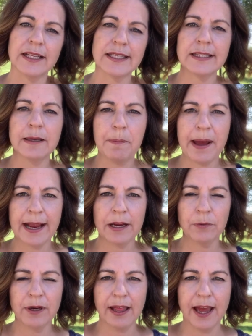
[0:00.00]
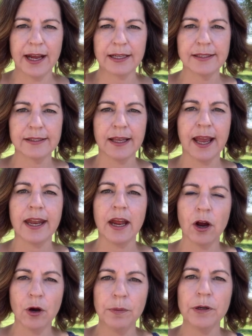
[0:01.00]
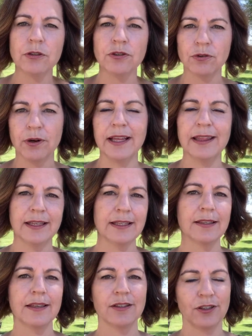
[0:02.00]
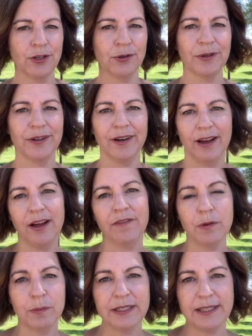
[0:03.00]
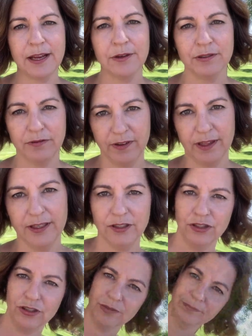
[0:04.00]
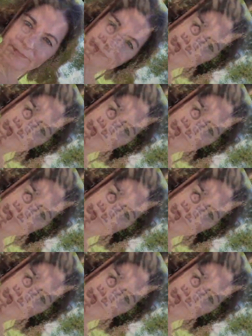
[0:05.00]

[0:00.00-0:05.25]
let's sit back and relax, and I hope you enjoy this tour of the Paseos Village.